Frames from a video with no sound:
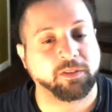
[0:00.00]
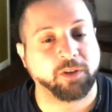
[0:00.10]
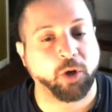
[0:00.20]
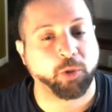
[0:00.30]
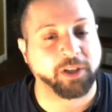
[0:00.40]

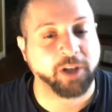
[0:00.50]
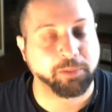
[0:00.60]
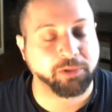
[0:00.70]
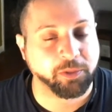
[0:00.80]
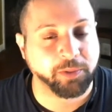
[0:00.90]
Open it up
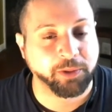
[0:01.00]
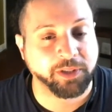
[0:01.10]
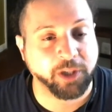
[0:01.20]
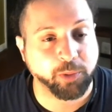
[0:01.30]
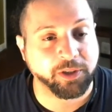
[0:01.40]
a little bit with
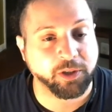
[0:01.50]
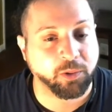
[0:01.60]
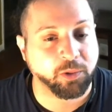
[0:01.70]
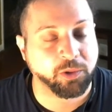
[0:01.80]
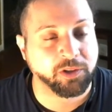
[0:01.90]
the open
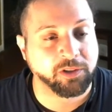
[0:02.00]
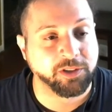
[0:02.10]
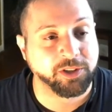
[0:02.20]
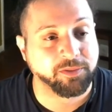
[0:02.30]
chords.